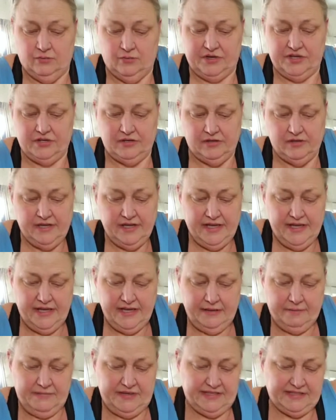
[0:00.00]
will
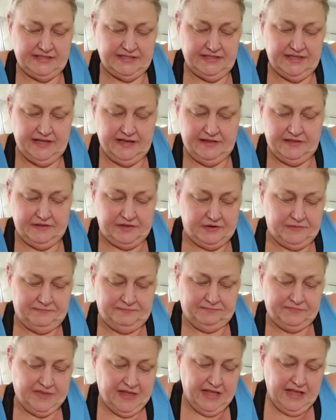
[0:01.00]
mix together.
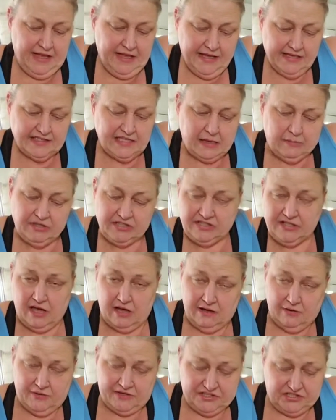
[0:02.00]
It's almost
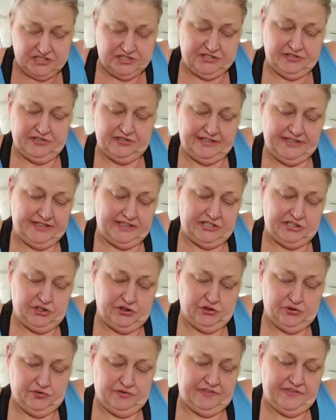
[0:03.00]
always generally
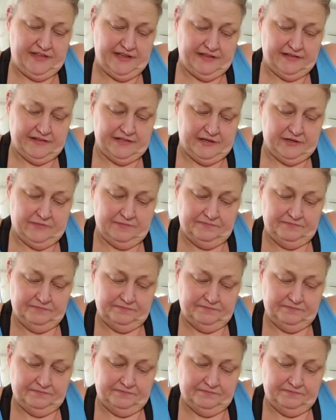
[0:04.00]
too thick, though.